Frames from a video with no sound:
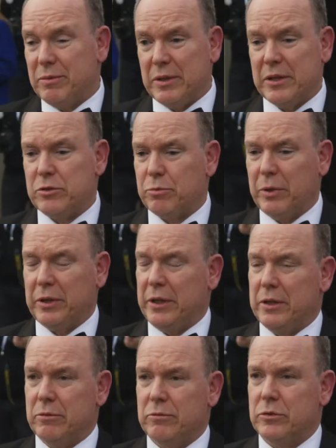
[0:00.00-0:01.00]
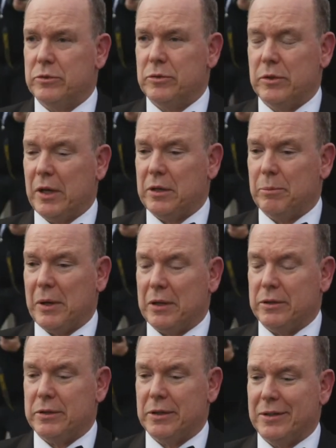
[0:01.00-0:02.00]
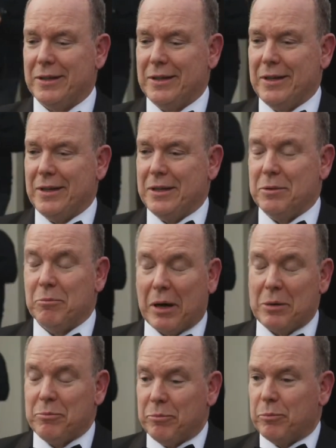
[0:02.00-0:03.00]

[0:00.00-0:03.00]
it's really not about my